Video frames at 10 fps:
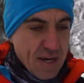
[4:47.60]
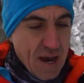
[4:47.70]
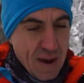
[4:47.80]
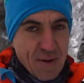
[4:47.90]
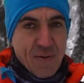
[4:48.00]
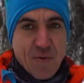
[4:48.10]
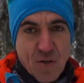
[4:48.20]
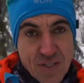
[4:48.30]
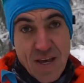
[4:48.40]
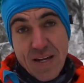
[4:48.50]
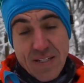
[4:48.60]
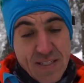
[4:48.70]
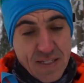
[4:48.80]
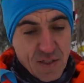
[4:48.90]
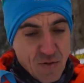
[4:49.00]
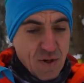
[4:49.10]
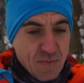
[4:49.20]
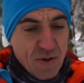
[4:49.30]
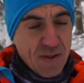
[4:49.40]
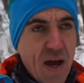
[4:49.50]
I mean, of course, that is the extreme,
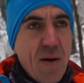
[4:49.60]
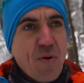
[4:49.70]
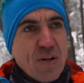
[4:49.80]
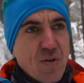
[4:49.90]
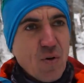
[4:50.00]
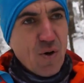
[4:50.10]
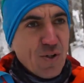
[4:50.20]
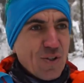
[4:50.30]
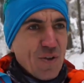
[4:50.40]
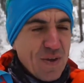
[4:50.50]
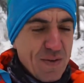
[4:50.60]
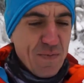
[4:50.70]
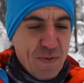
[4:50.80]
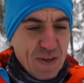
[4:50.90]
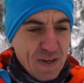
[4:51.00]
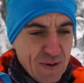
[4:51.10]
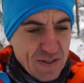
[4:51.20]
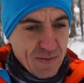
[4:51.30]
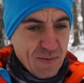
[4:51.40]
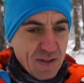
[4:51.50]
but I'm way too old to even think about
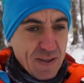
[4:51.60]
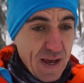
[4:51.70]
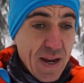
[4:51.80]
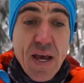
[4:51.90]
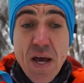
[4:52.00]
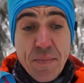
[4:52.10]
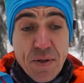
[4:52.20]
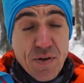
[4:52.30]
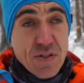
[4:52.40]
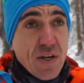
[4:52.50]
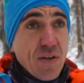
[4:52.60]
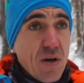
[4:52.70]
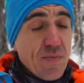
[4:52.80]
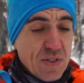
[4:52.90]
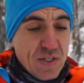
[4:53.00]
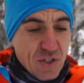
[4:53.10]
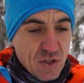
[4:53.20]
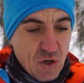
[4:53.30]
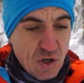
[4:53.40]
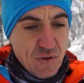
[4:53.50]
something like that. But there was another competition
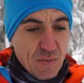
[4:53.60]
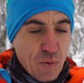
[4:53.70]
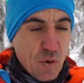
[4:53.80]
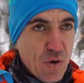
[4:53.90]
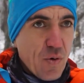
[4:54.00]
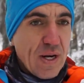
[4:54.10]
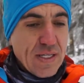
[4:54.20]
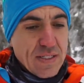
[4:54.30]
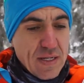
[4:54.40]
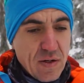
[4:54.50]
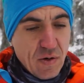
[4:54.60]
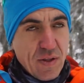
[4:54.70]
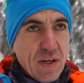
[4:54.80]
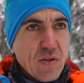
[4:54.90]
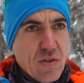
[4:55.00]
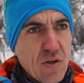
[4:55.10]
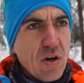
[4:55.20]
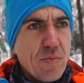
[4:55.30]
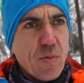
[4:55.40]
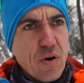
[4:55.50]
called the Border Race, or they used to call
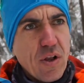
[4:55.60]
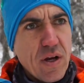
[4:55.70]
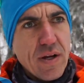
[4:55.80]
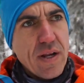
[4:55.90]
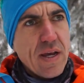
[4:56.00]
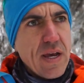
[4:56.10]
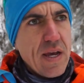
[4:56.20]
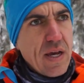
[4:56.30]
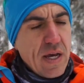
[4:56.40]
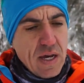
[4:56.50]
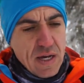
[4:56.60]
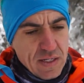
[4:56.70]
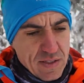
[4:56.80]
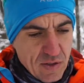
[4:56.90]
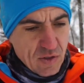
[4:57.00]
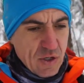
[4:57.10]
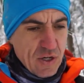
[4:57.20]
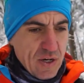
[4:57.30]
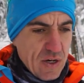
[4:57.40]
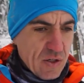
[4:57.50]
it Borderline until a
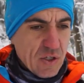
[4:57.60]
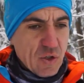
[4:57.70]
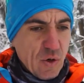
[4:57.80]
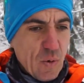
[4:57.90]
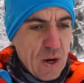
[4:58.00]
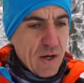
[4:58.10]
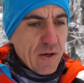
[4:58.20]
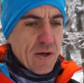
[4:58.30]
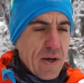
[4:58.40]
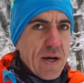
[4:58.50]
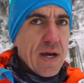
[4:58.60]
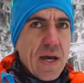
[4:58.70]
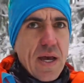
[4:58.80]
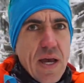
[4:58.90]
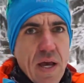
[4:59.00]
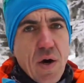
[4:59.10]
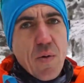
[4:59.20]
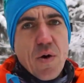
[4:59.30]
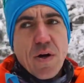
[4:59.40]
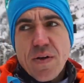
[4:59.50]
short while,
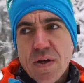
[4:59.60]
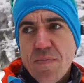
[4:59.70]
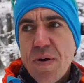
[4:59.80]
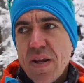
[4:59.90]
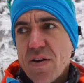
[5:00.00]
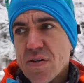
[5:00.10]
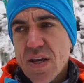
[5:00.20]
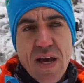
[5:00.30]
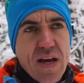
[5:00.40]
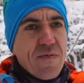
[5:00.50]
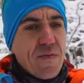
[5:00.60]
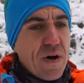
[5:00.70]
where the competitors have